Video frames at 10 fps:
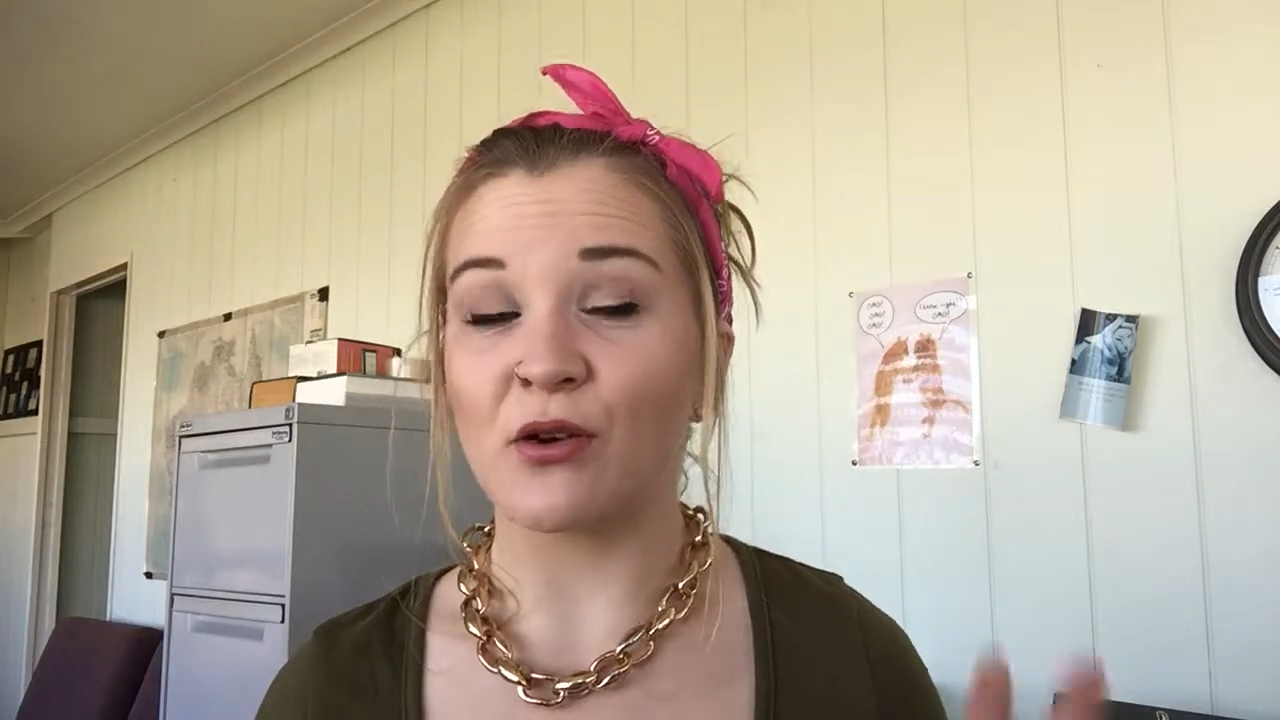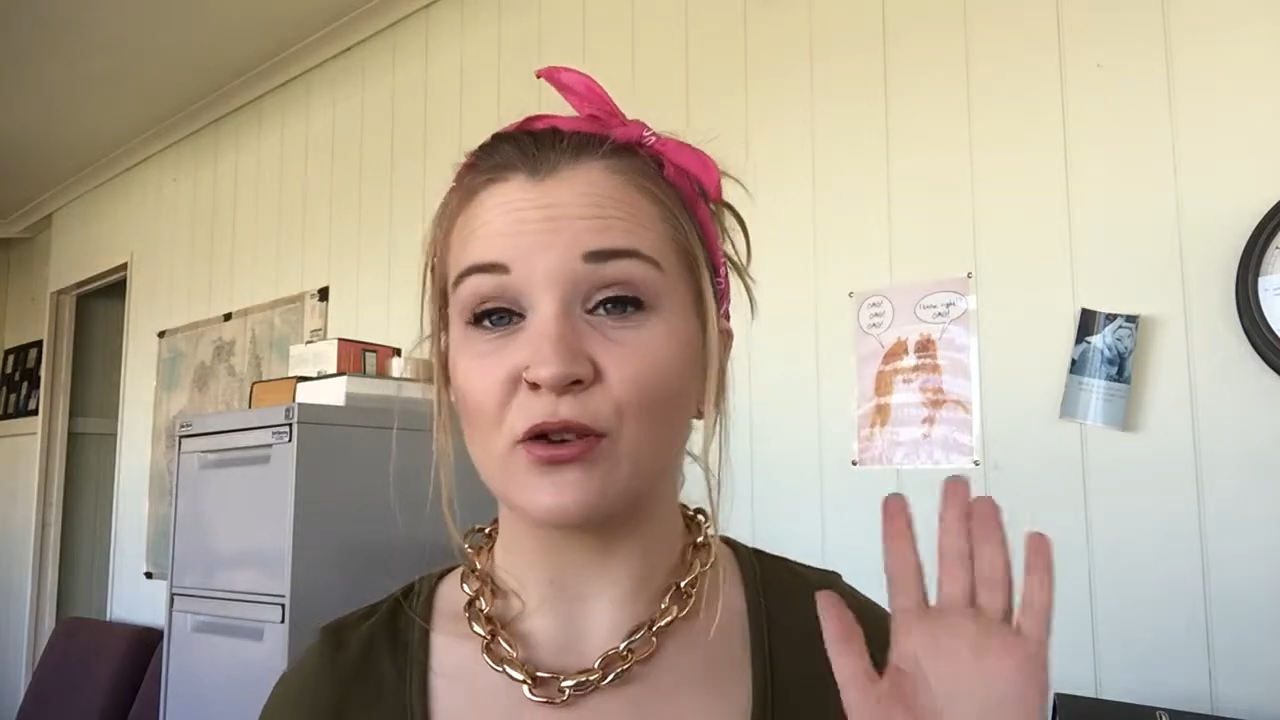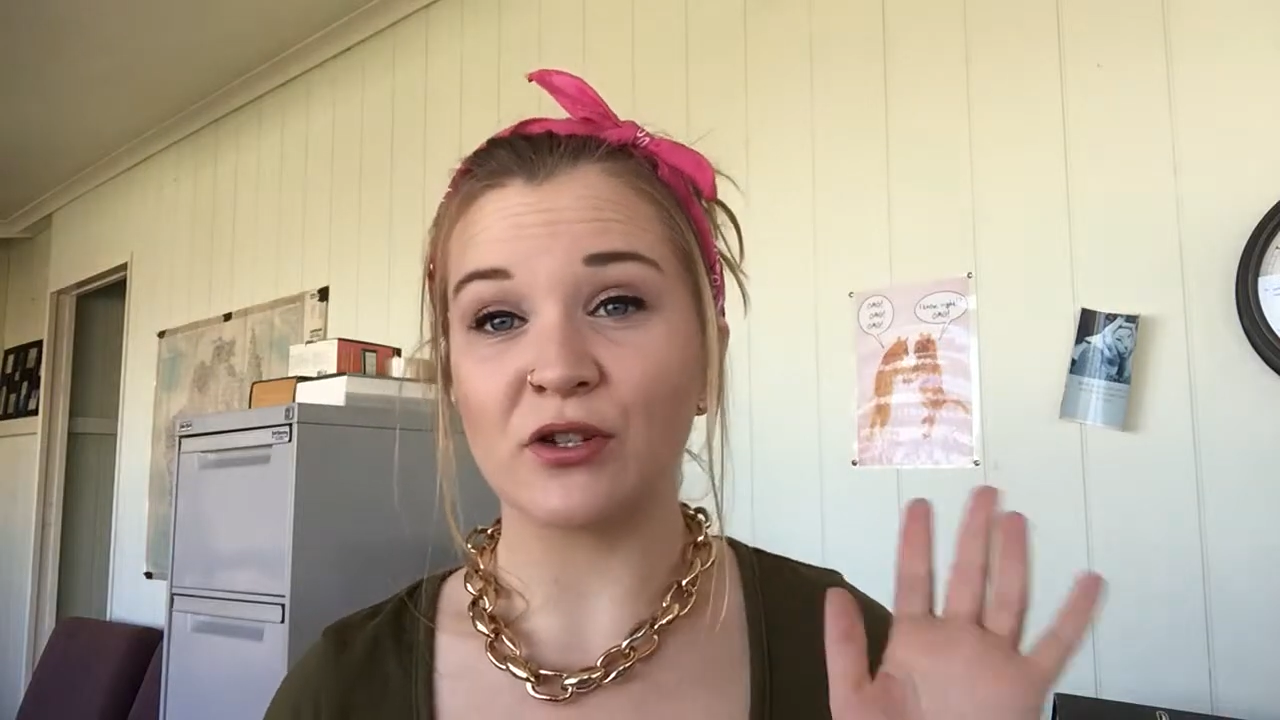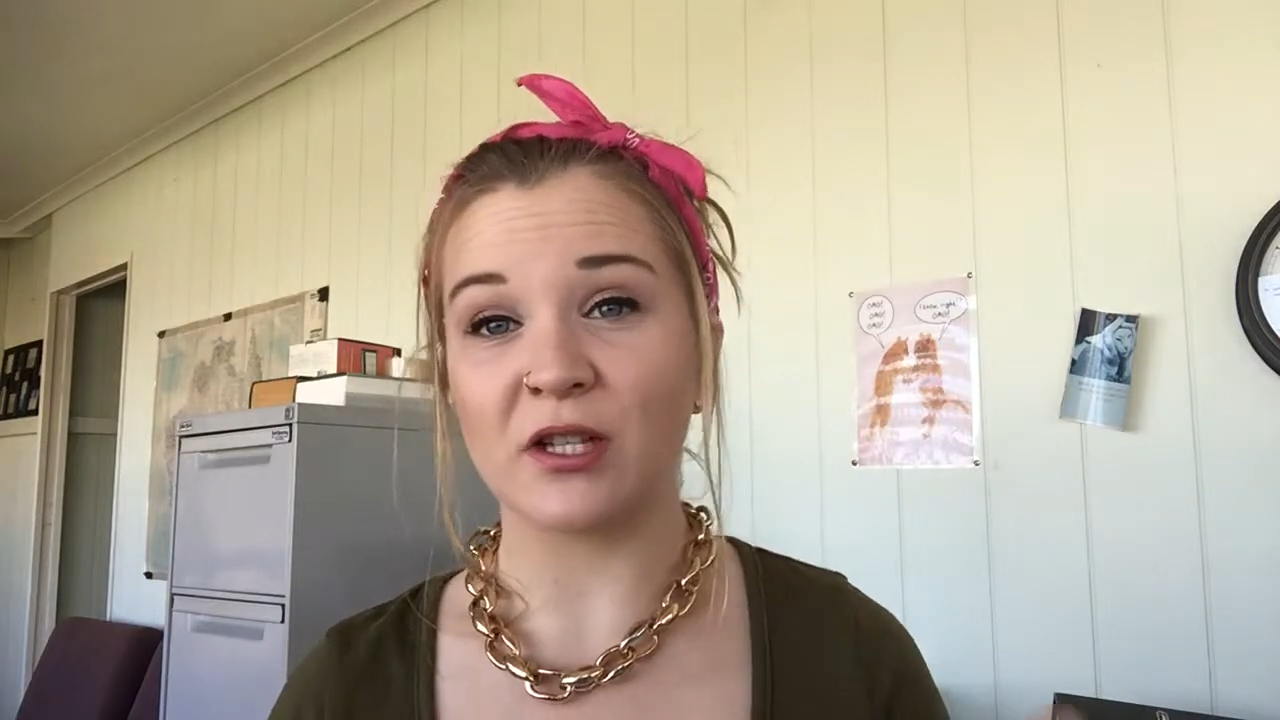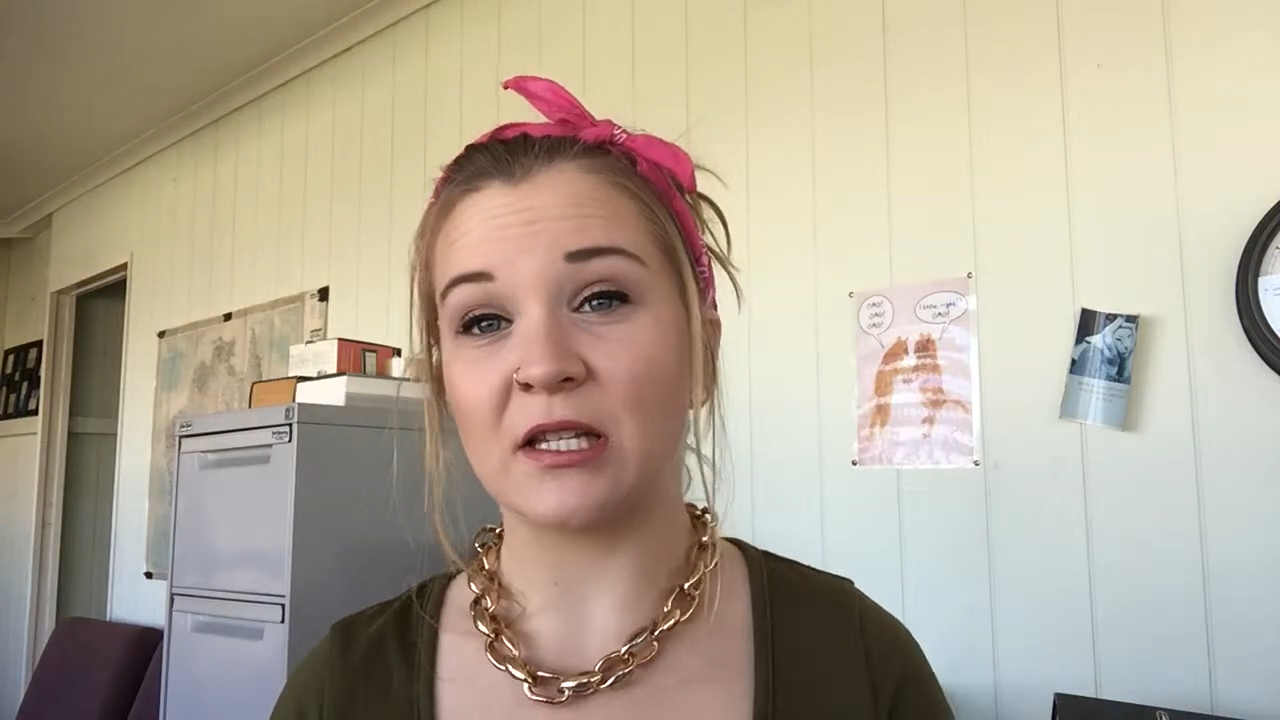or
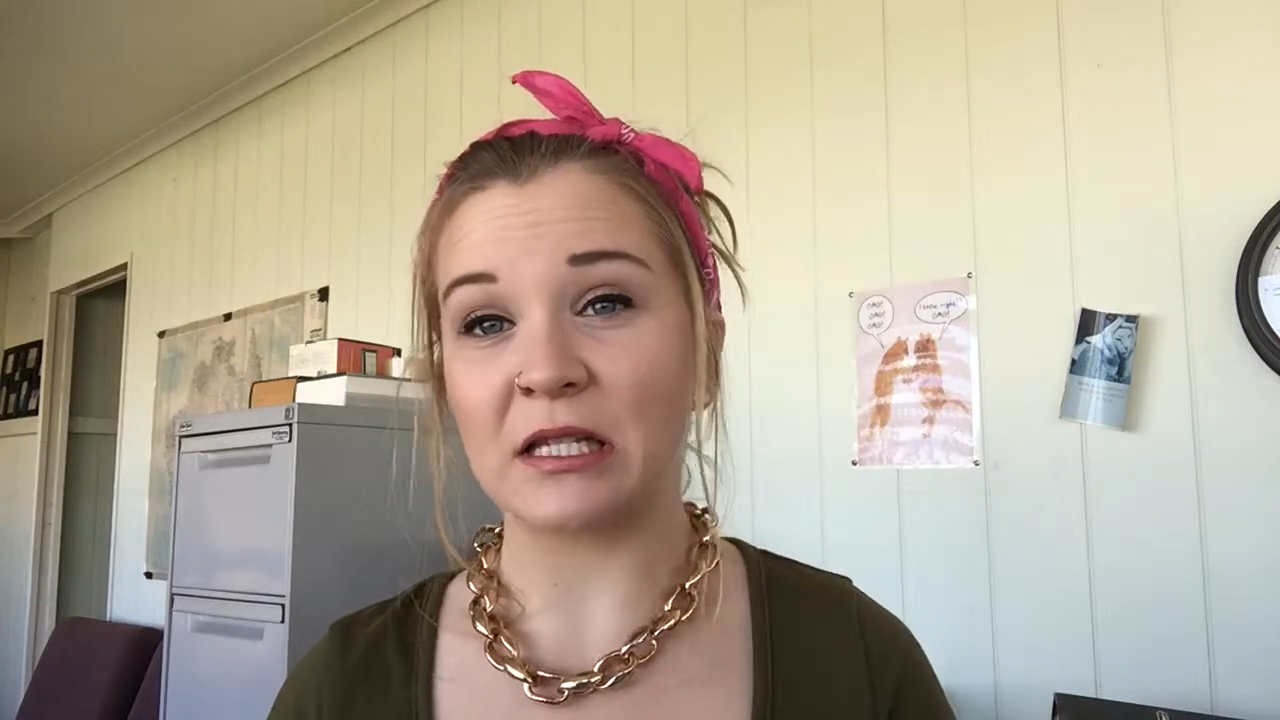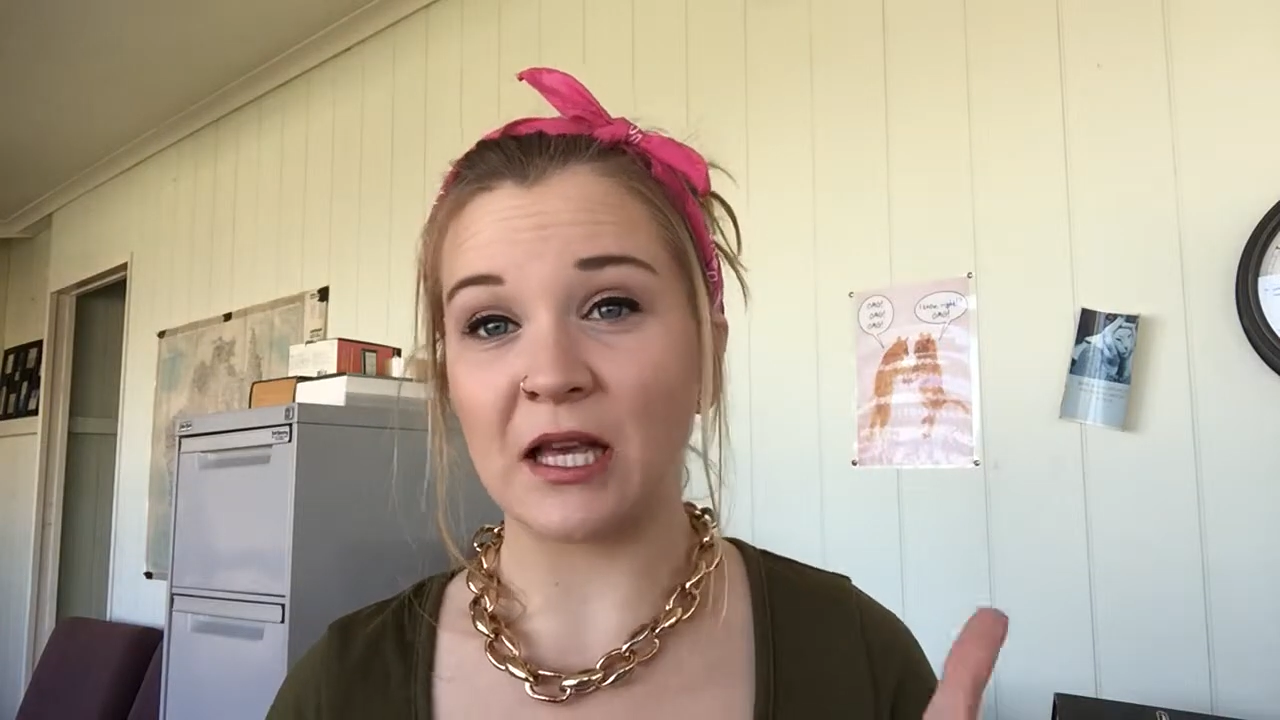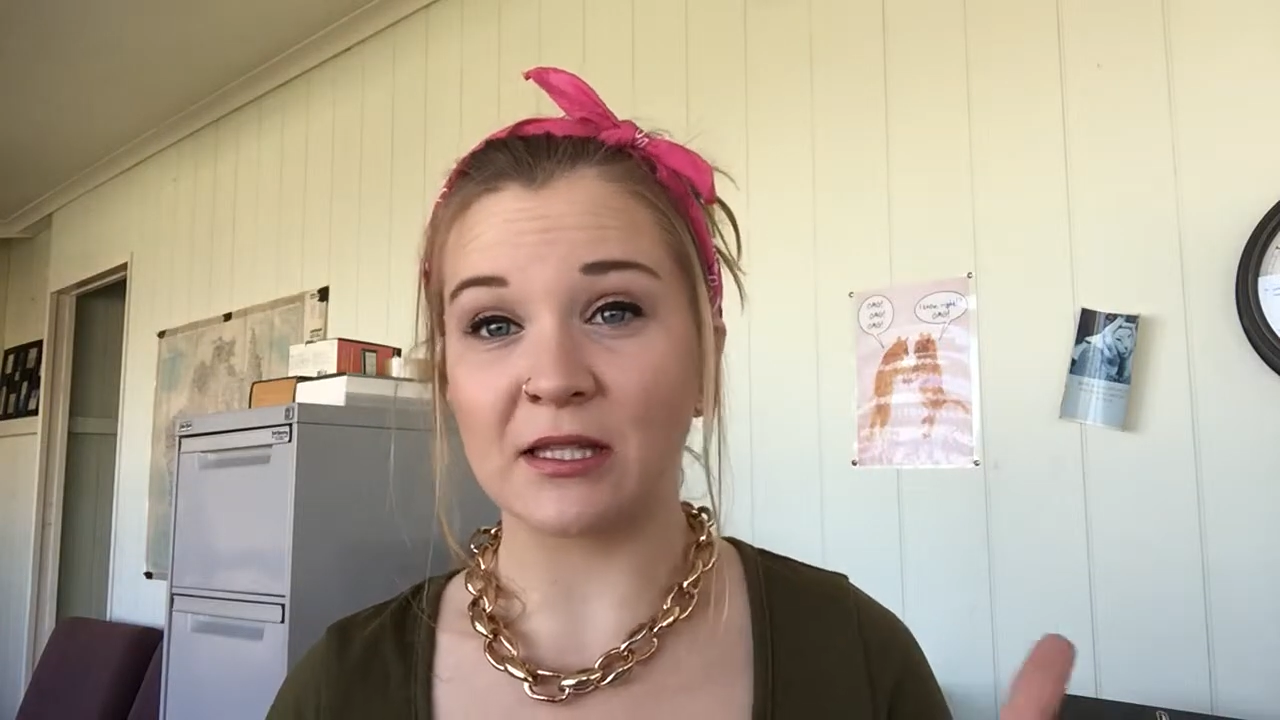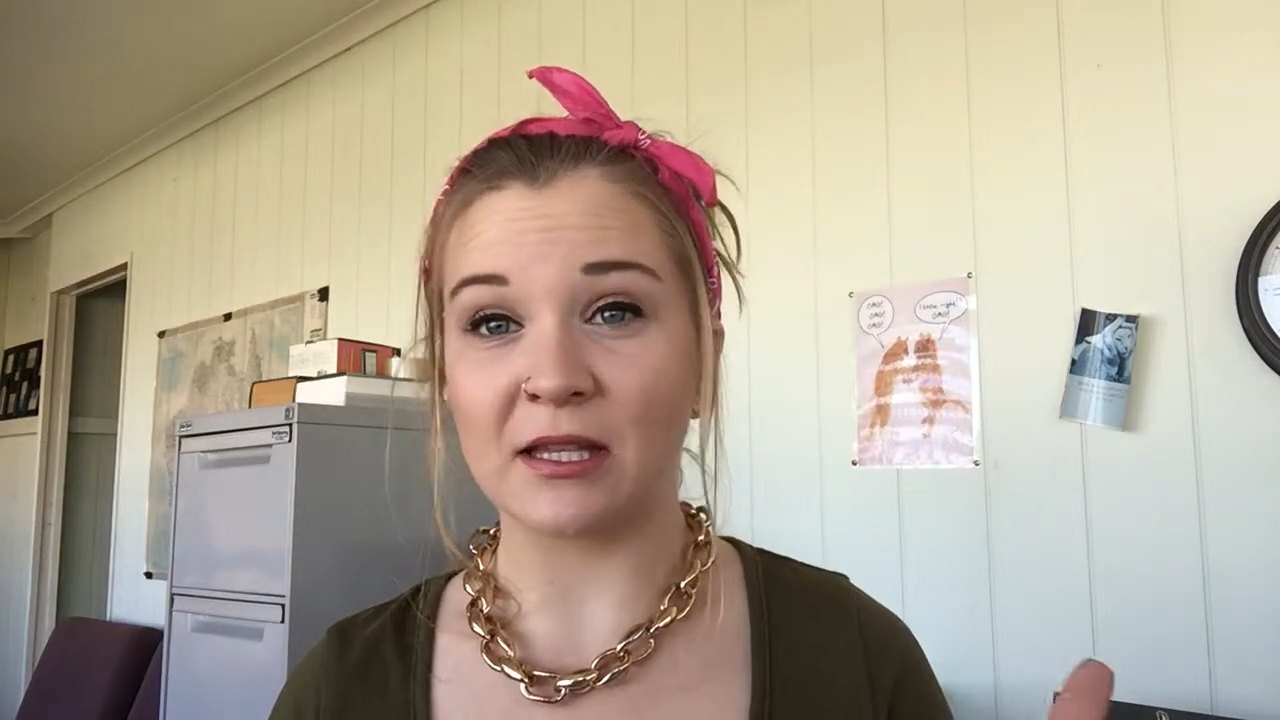usually deluxe